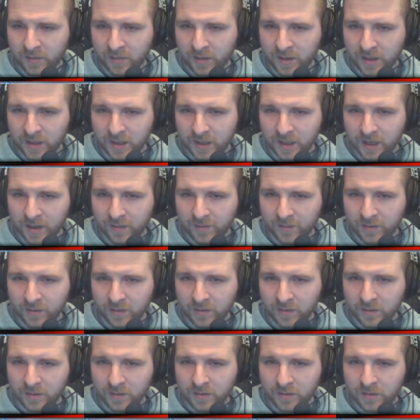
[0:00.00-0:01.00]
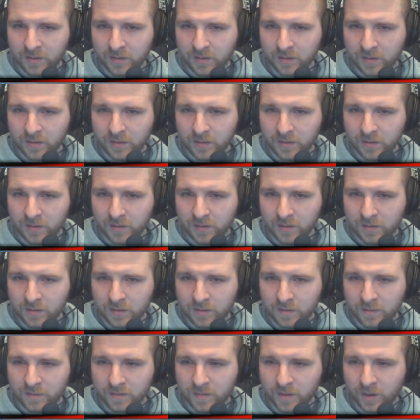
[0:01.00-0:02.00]
really careful.
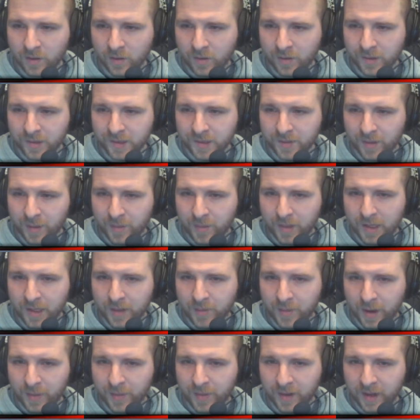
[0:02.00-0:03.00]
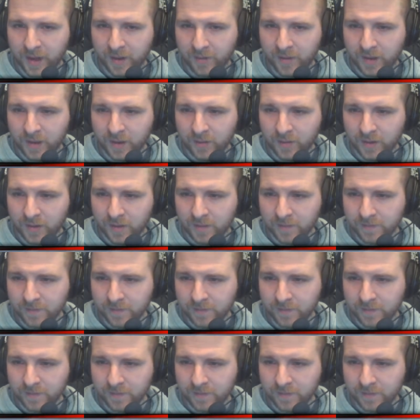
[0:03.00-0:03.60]
According to my mini-map I have anyway.